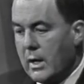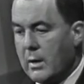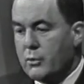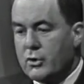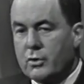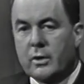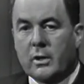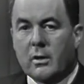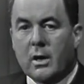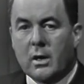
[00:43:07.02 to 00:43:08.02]
I'm sure
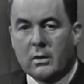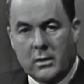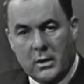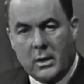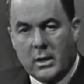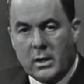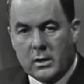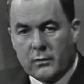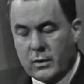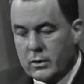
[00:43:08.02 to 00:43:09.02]
there are
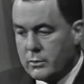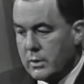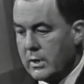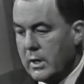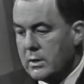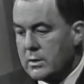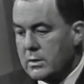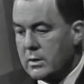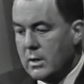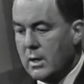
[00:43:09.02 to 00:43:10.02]
individual
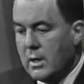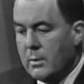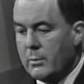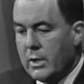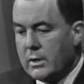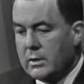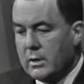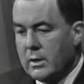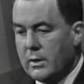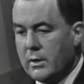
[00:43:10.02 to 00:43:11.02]
cases but
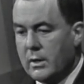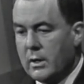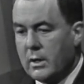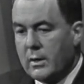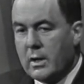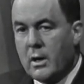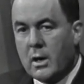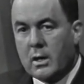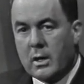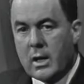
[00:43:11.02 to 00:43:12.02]
uh, the, they
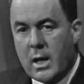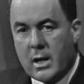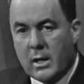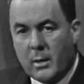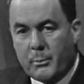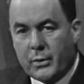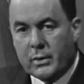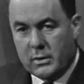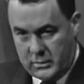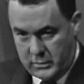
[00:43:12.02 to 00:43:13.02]
hardly add up
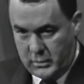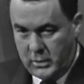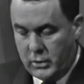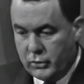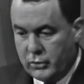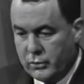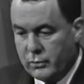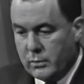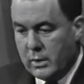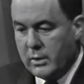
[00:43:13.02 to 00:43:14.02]

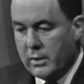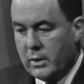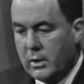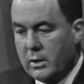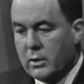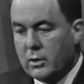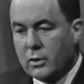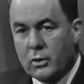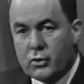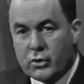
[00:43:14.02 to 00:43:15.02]
to uh, the
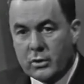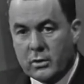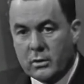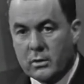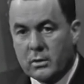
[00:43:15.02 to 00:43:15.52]
conclusion